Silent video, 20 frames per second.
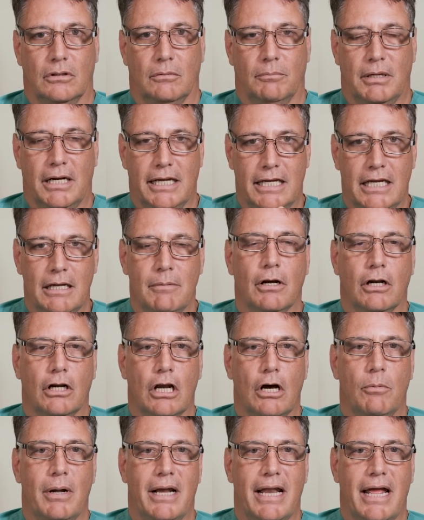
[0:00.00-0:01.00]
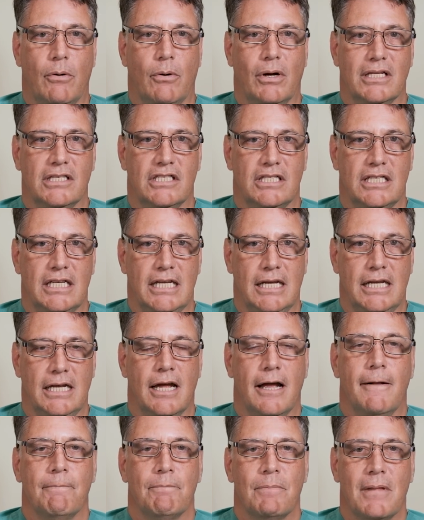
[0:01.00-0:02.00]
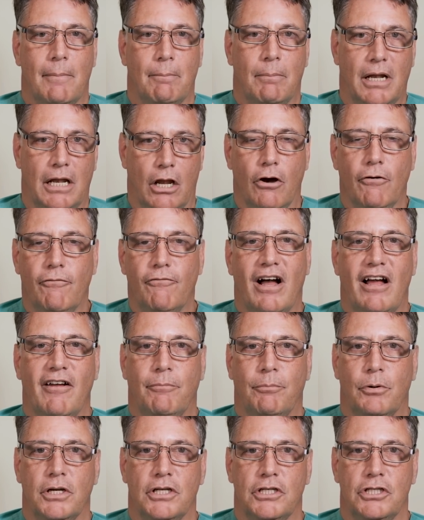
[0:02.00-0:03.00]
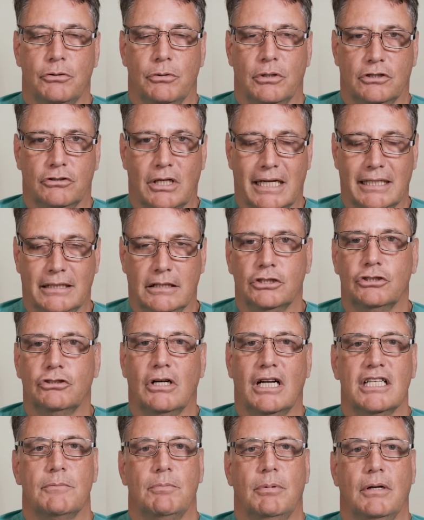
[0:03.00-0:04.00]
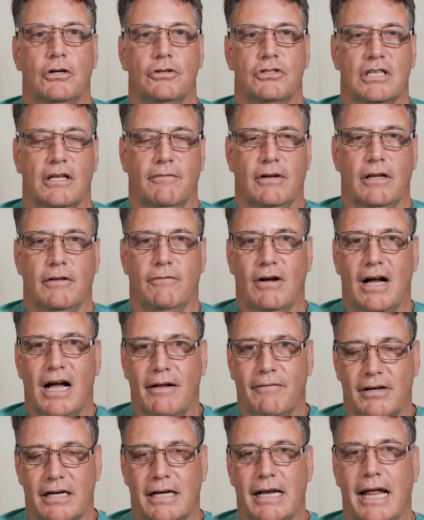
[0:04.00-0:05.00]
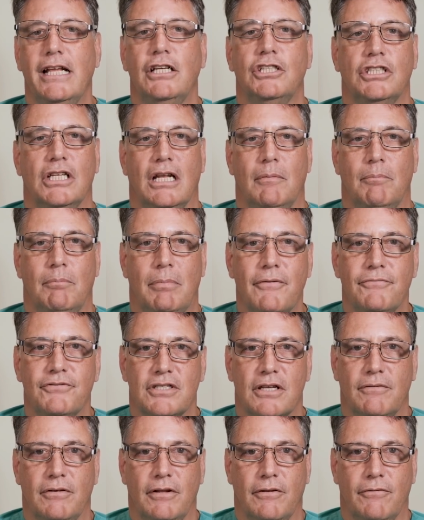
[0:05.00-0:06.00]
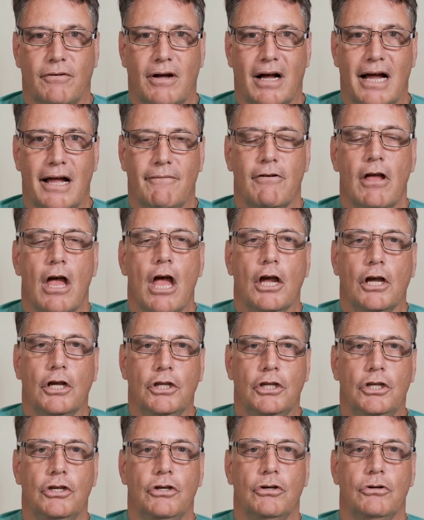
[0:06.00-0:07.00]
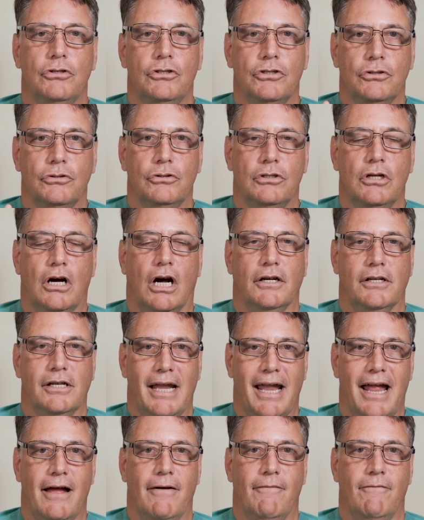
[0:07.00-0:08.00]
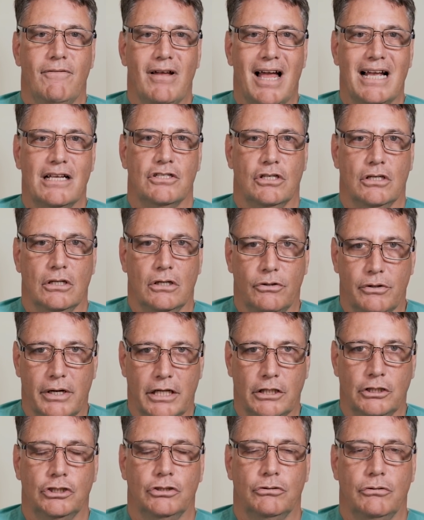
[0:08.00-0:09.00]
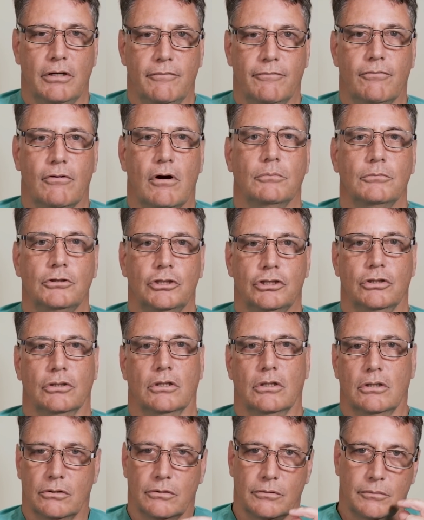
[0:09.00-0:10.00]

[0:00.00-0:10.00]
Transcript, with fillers: But a hemoglobin A1C below 5.2, a triglycerides below 75, and an HDL above 75, you do not have vascular injury from sugar.